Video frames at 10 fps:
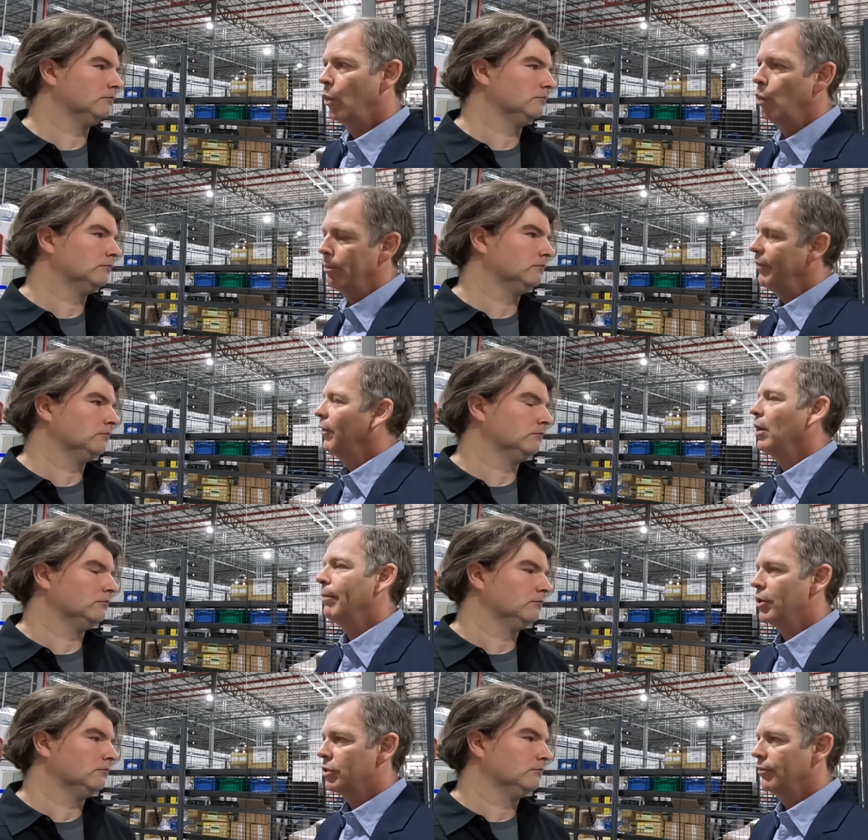Speaker 1: will be very
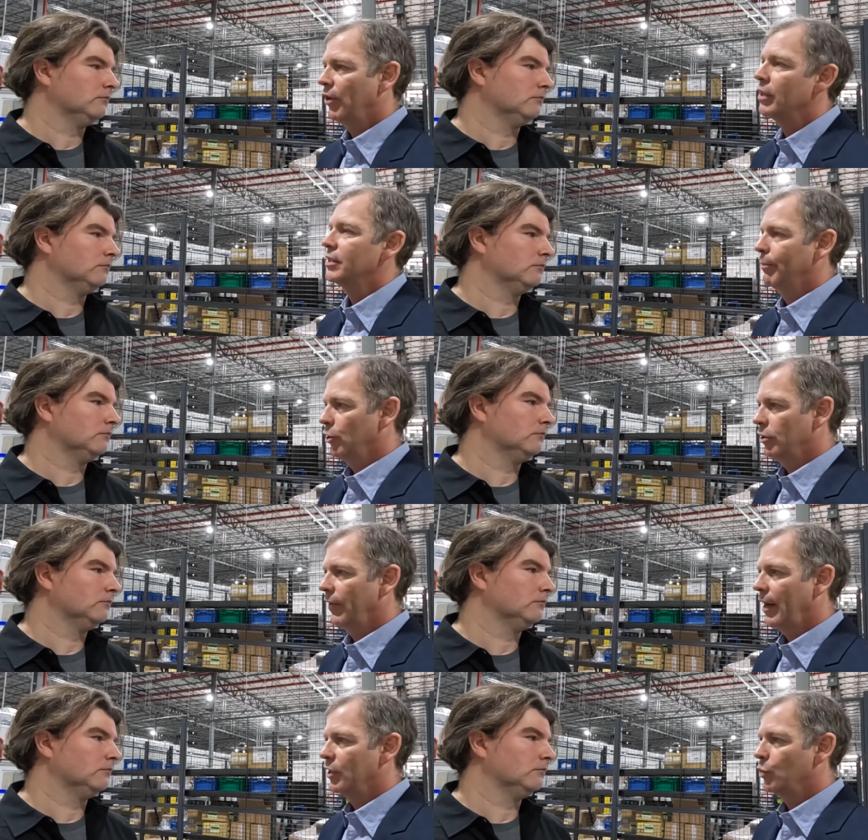much, very similar to
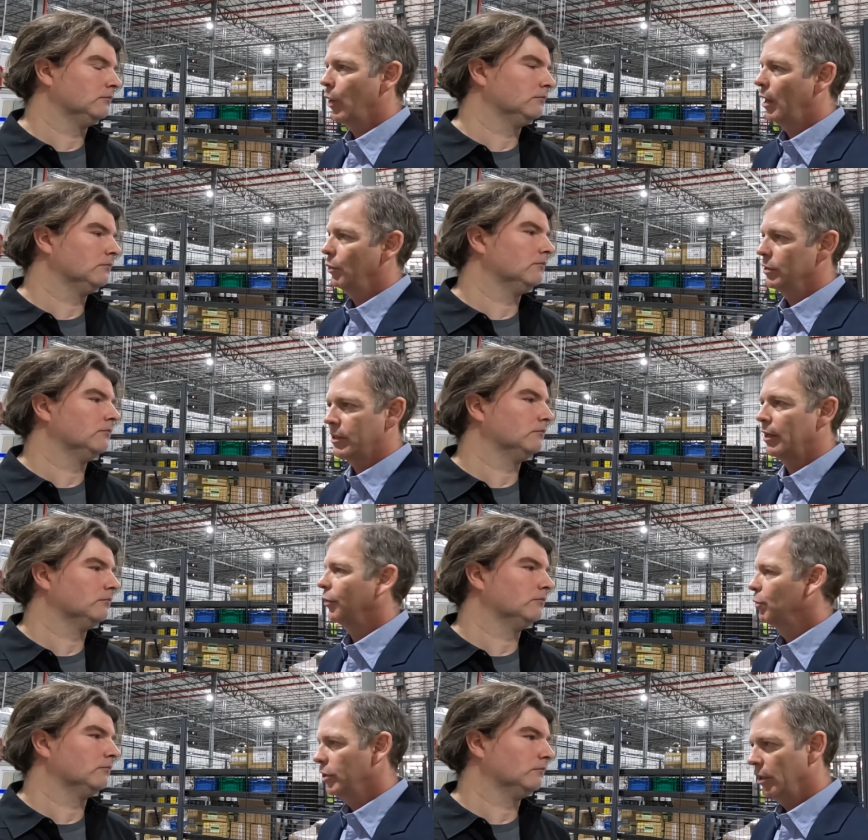that as well. We'll sell
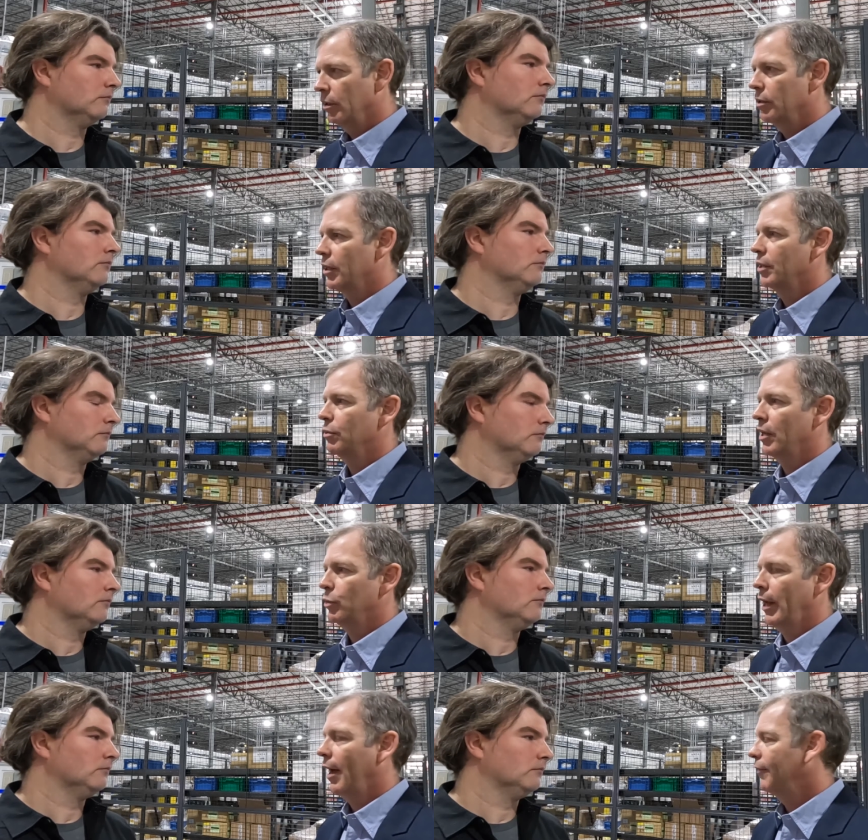it through dealers as,
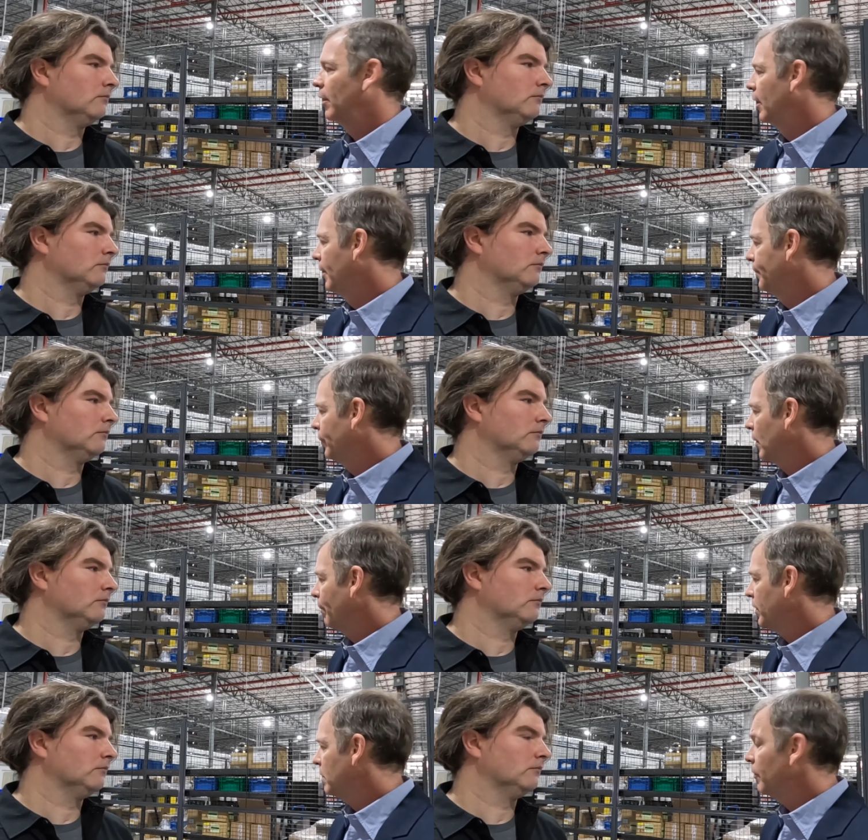as we have.
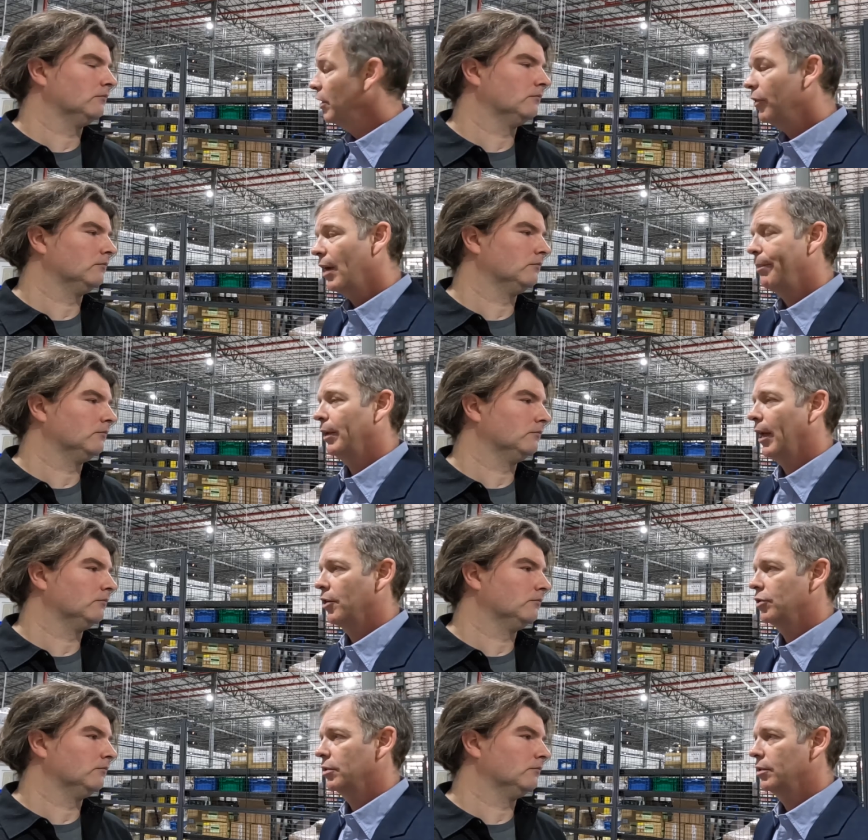But some of the other
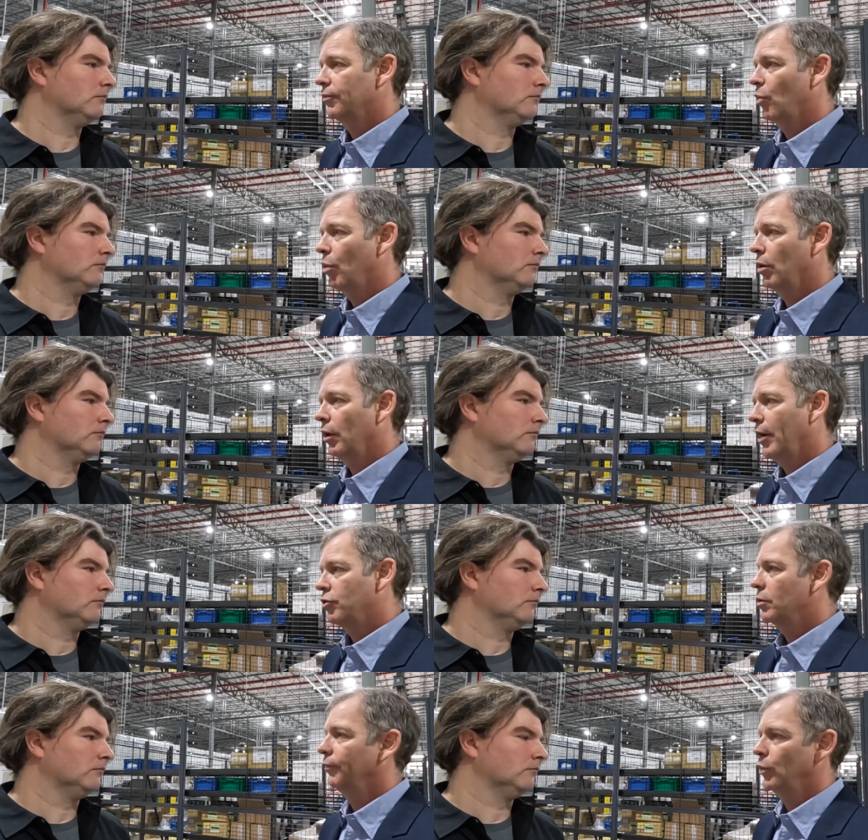applications for
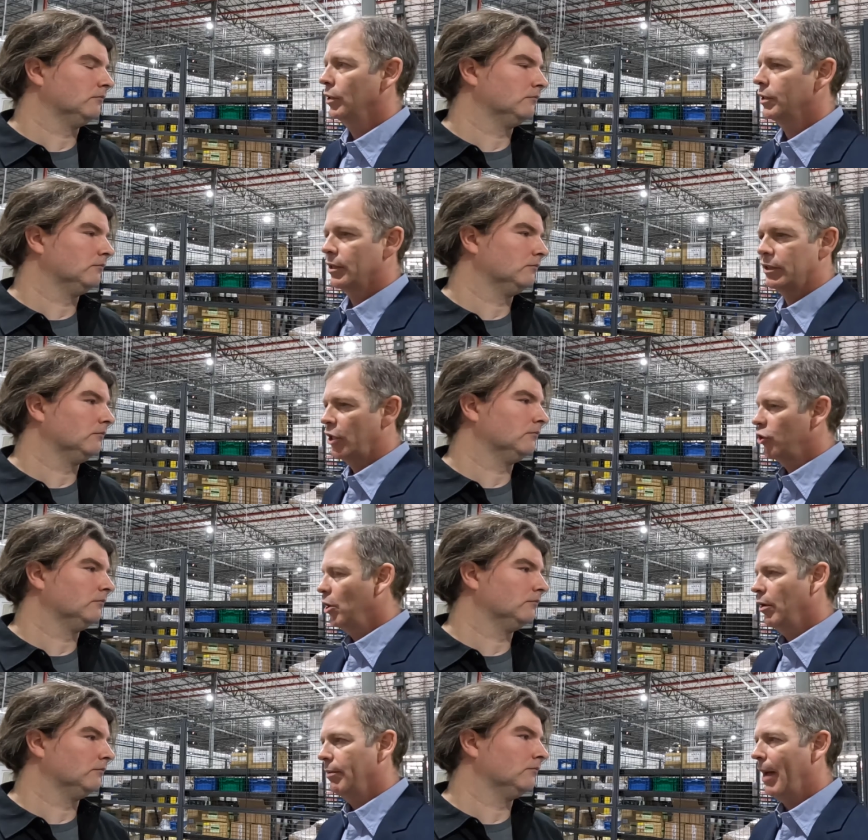hydrogen fuel cell,
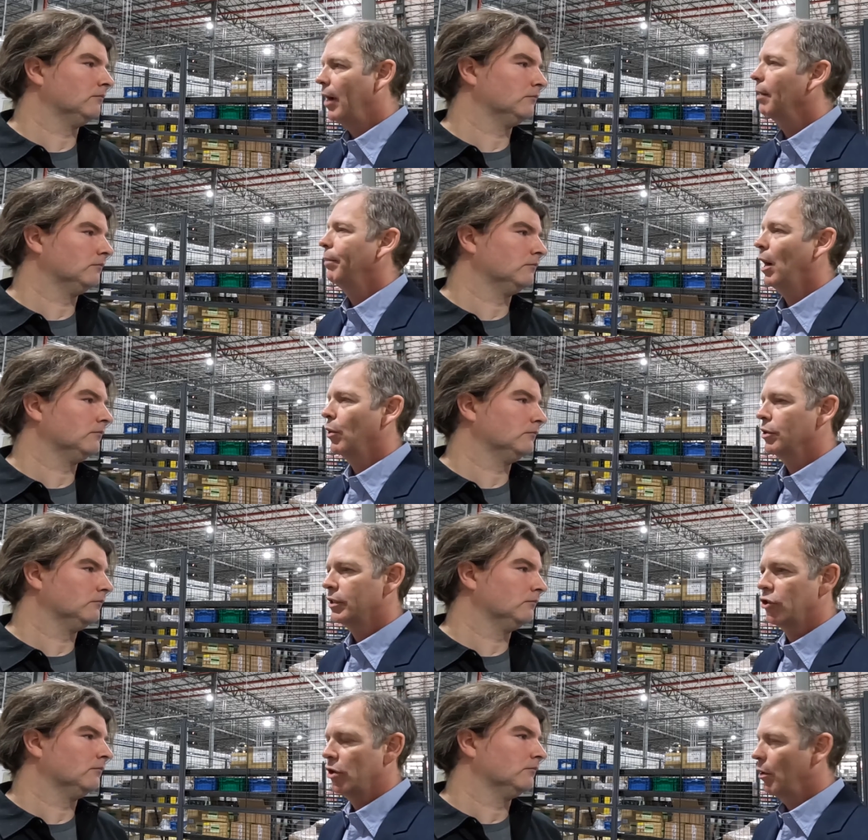stationary backup power,
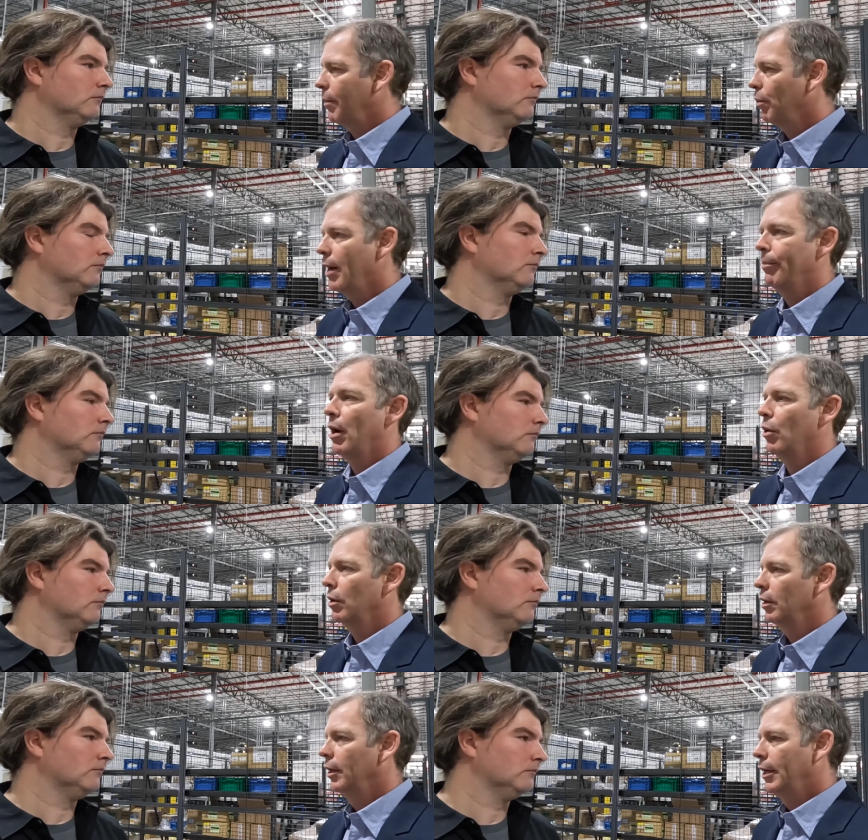stationary prime
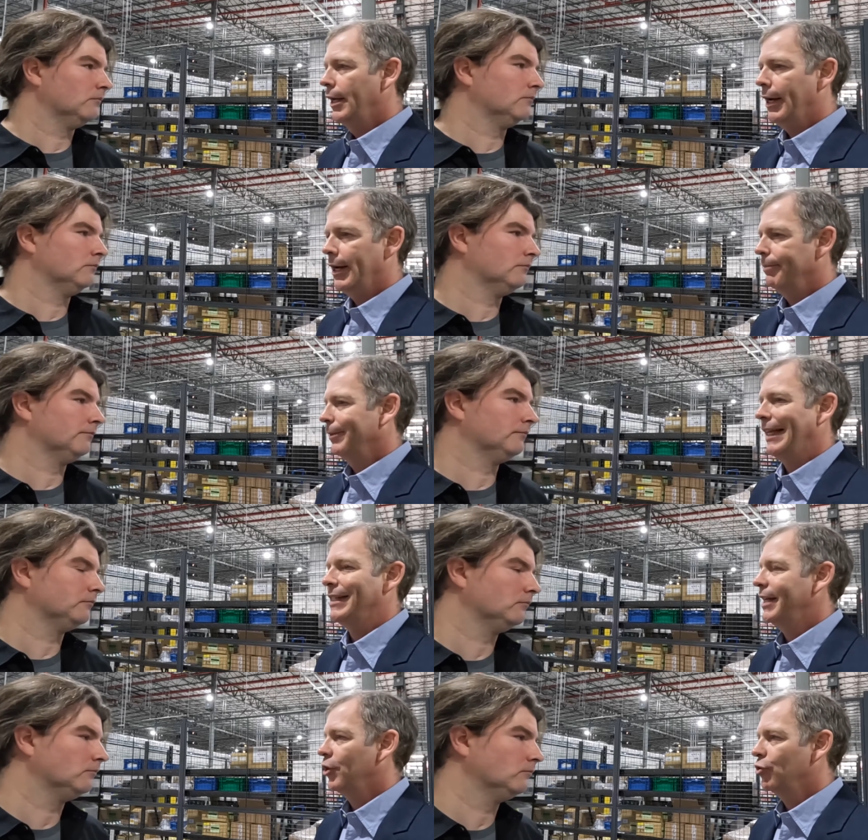power, um,
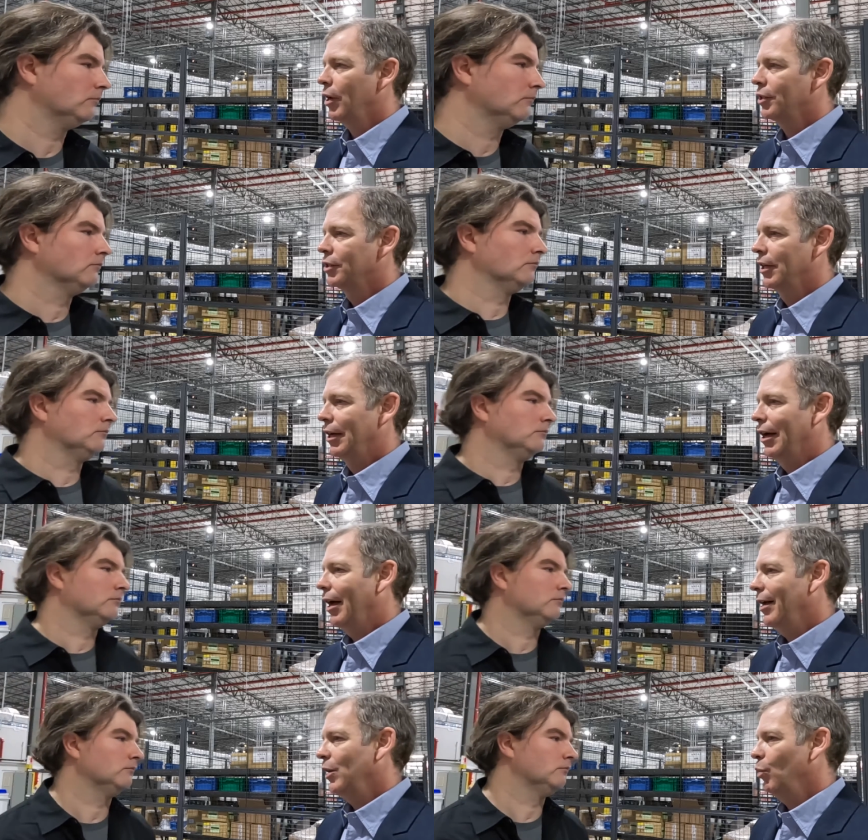Class eight trucks,
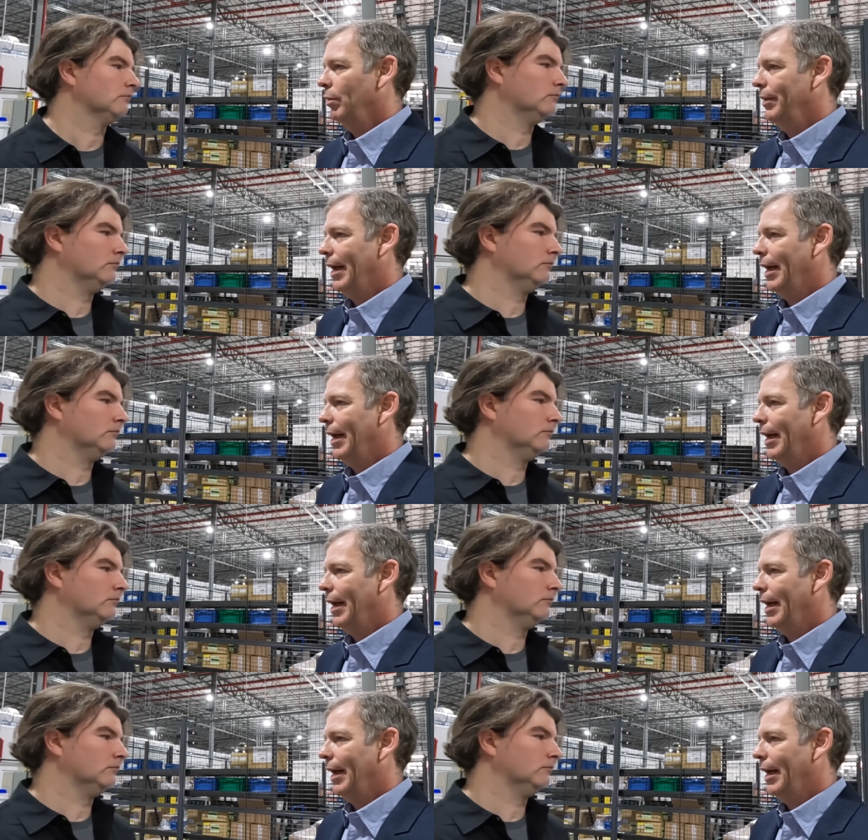Honda will be